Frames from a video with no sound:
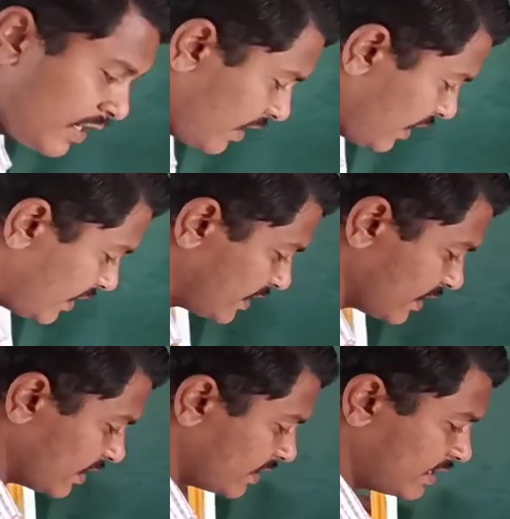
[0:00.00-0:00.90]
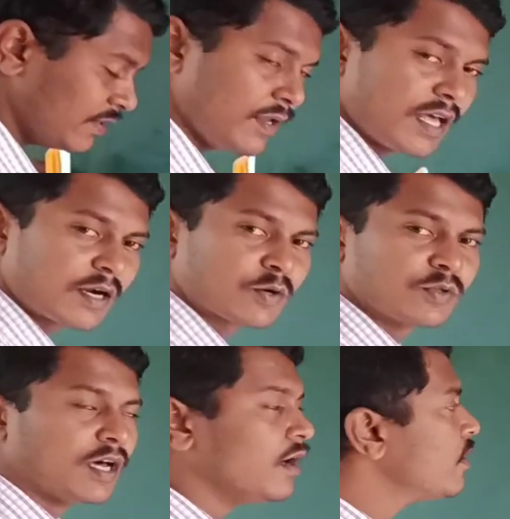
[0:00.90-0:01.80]
it is similar to
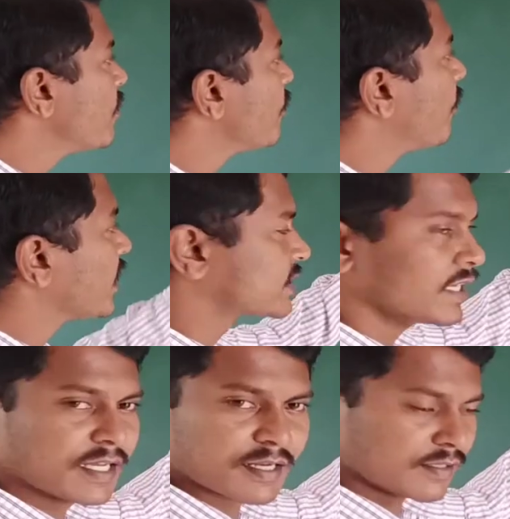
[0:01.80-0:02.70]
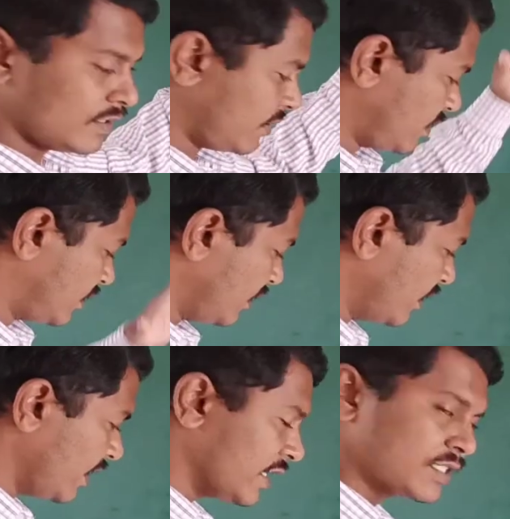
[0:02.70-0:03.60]
the first layer. The
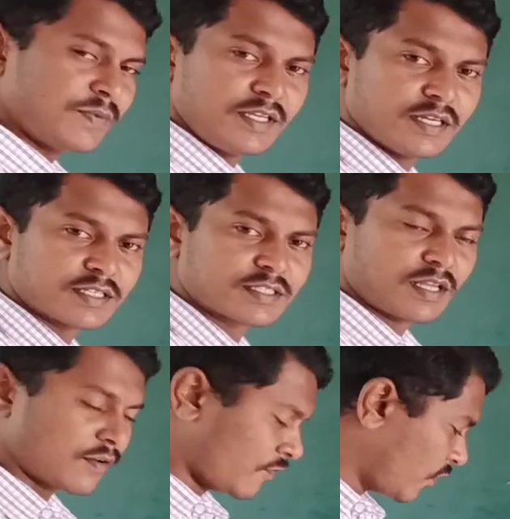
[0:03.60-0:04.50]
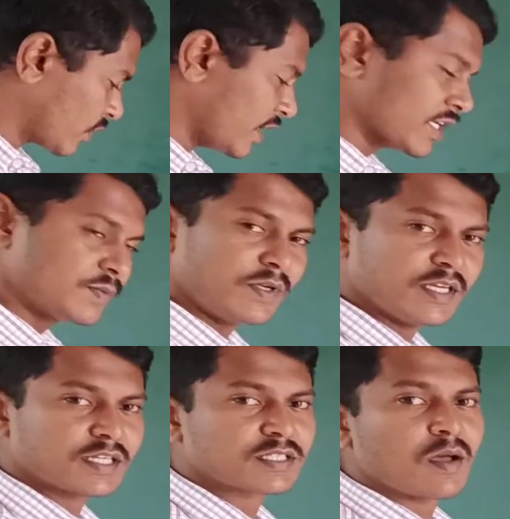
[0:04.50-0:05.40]
third layer spheres or fourth layer
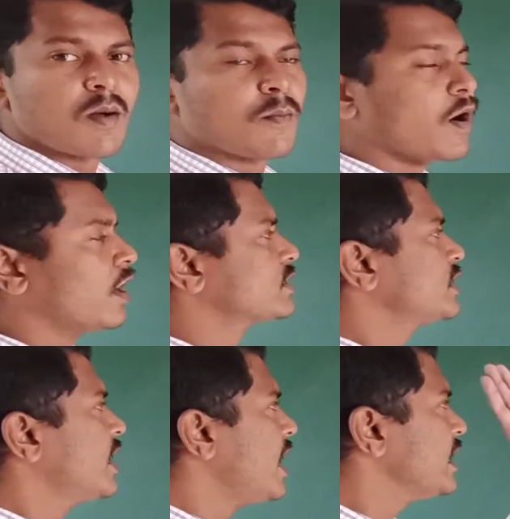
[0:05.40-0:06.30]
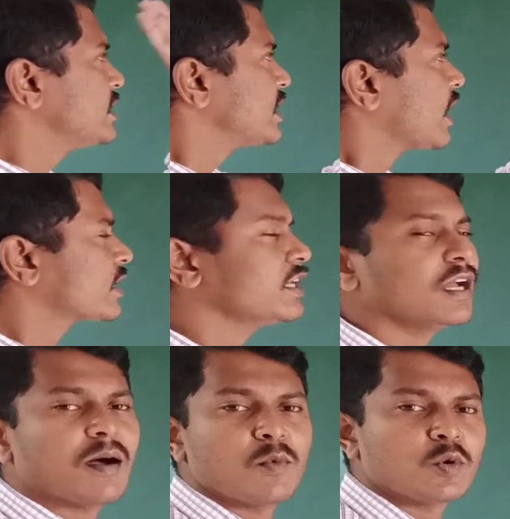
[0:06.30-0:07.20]
spheres falls exactly
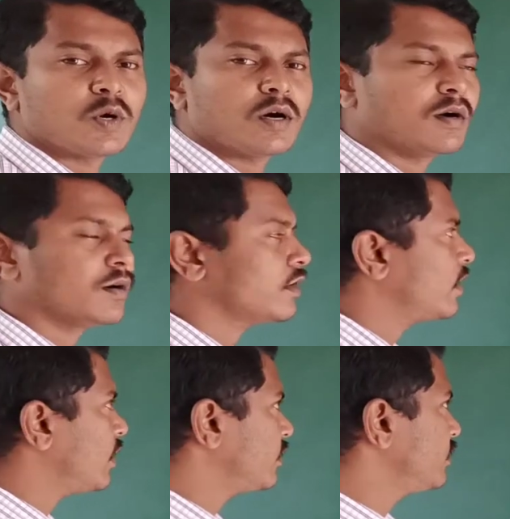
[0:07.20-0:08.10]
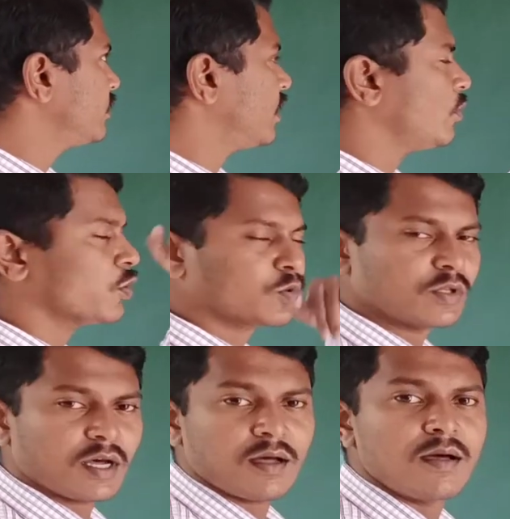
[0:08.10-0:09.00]
above to
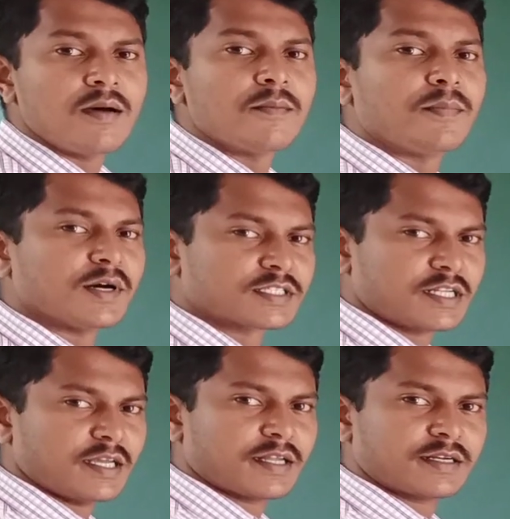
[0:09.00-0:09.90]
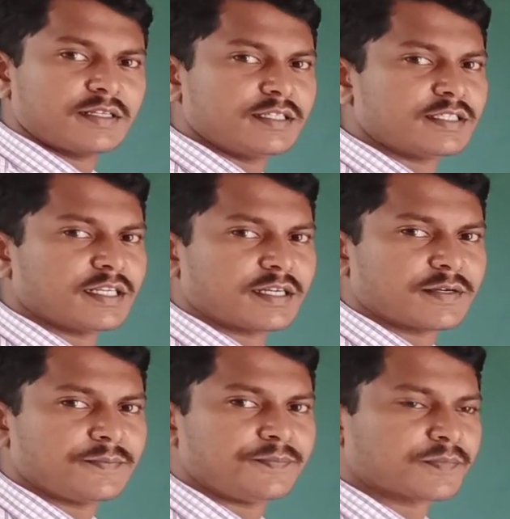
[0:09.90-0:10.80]
the first layer, isn't
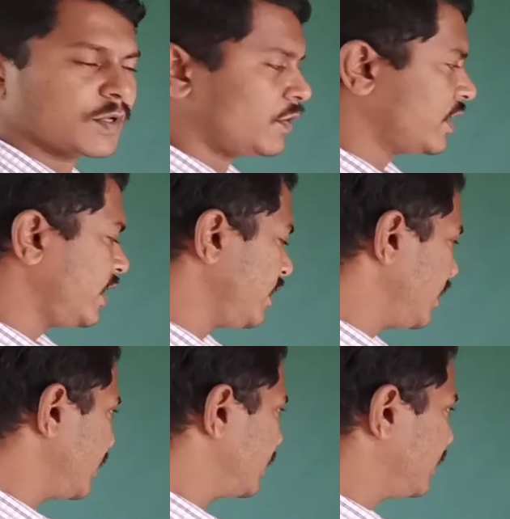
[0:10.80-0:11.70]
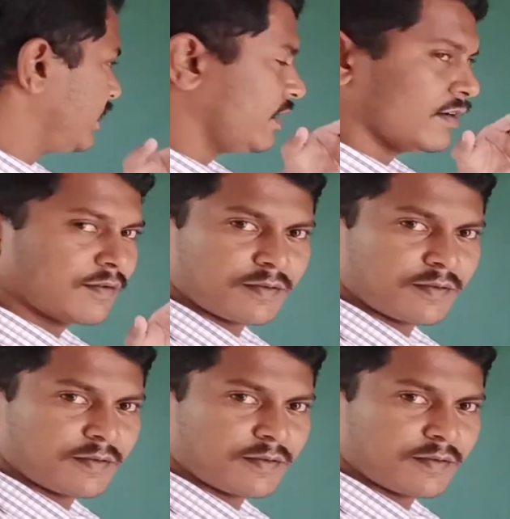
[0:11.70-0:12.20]
it? Okay. The